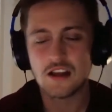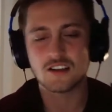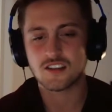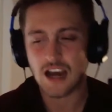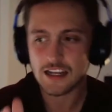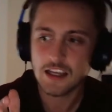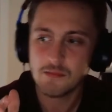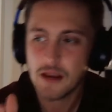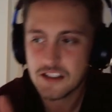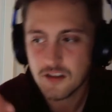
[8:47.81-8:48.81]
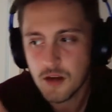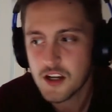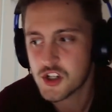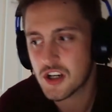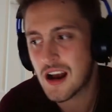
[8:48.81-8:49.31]
Scotty, he made some
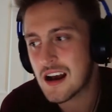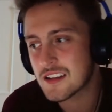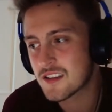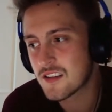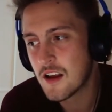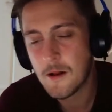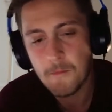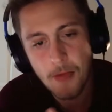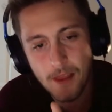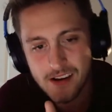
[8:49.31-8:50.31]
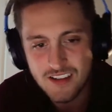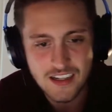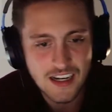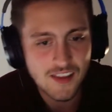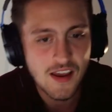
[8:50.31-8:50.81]
nice shots. Like I
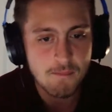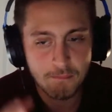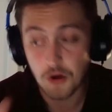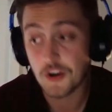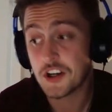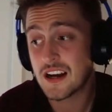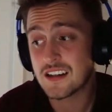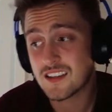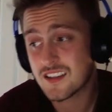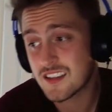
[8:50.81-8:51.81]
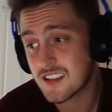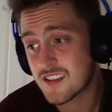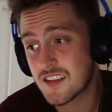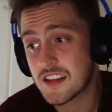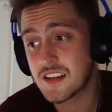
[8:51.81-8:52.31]
said, he had that birdie on
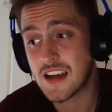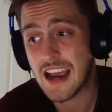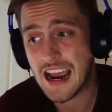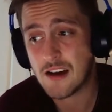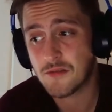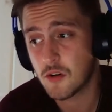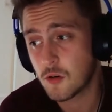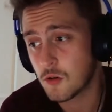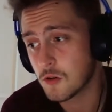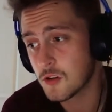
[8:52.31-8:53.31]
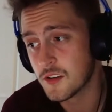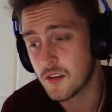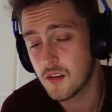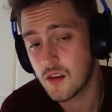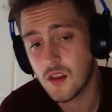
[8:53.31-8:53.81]
16 to half the hole,
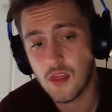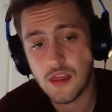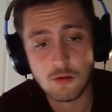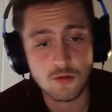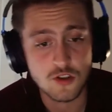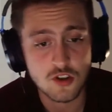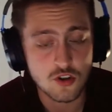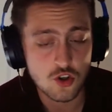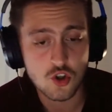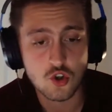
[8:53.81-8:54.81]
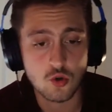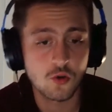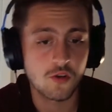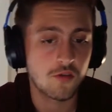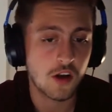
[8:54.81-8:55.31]
and that was just
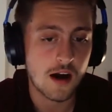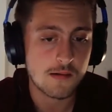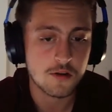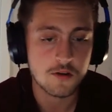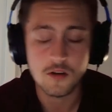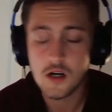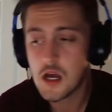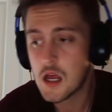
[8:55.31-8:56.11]
truly phenomenal.